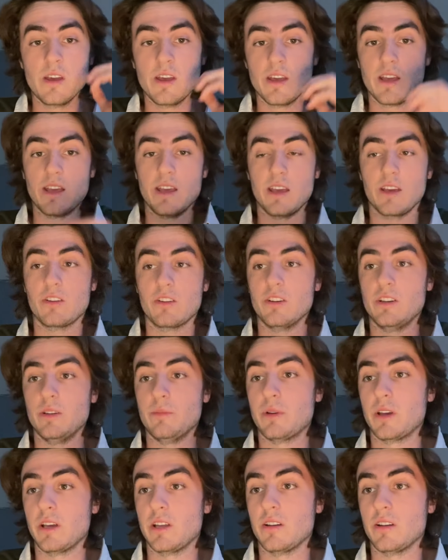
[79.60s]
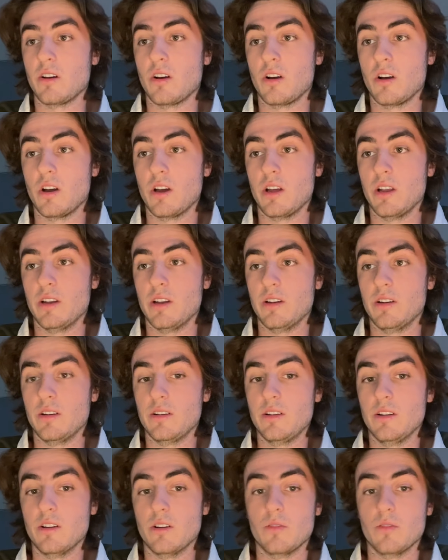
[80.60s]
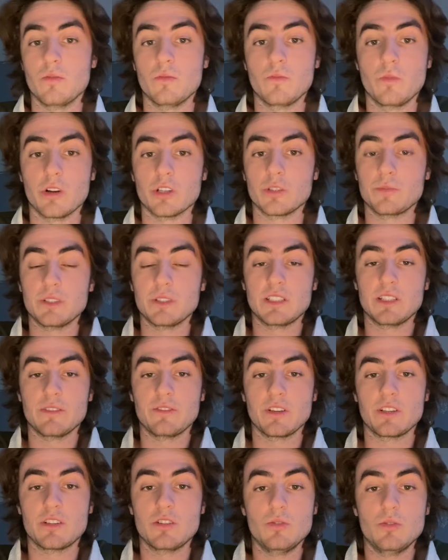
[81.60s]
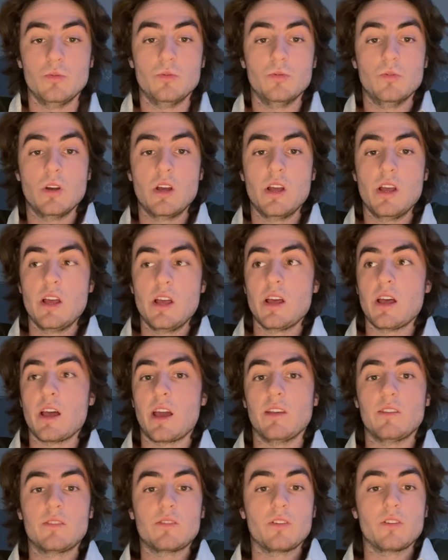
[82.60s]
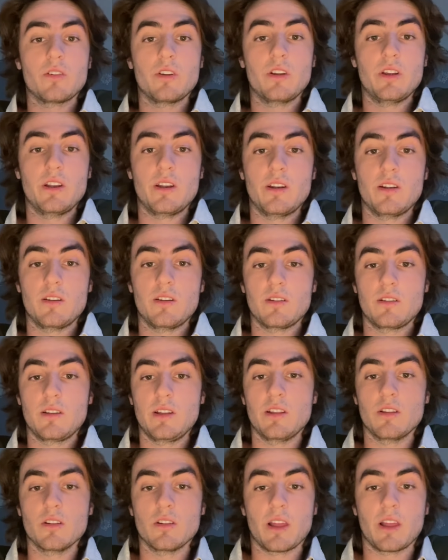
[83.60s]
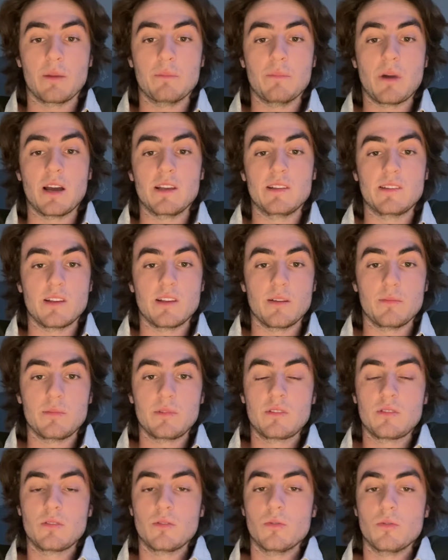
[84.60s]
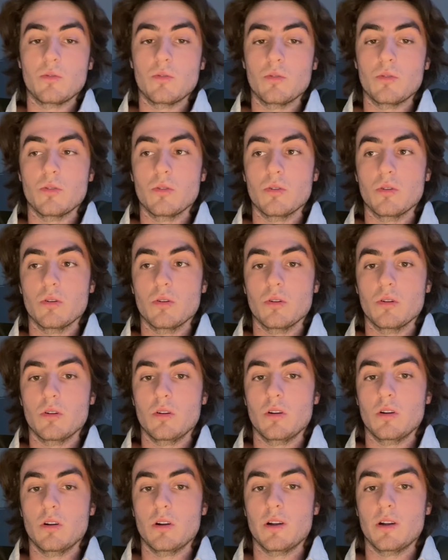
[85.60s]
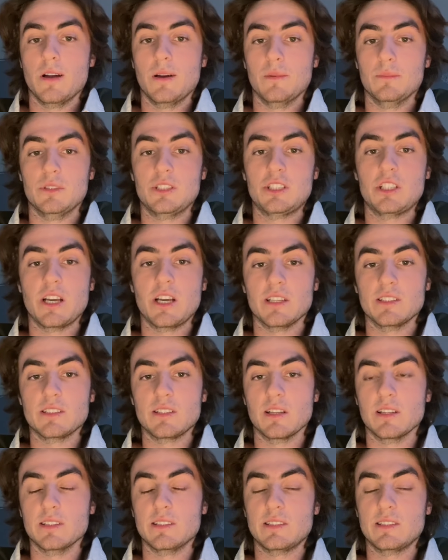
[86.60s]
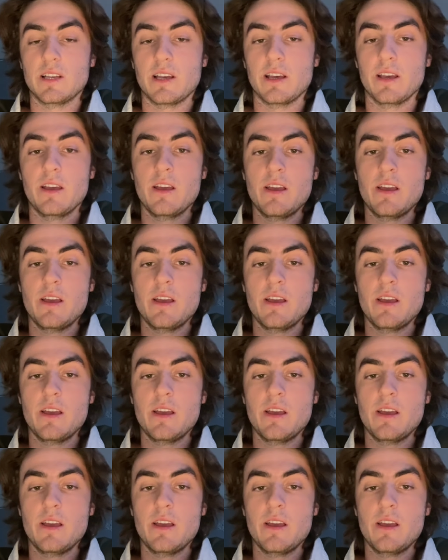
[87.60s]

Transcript: it could depend on, we're specific to a certain either like biceps or chest, let's say.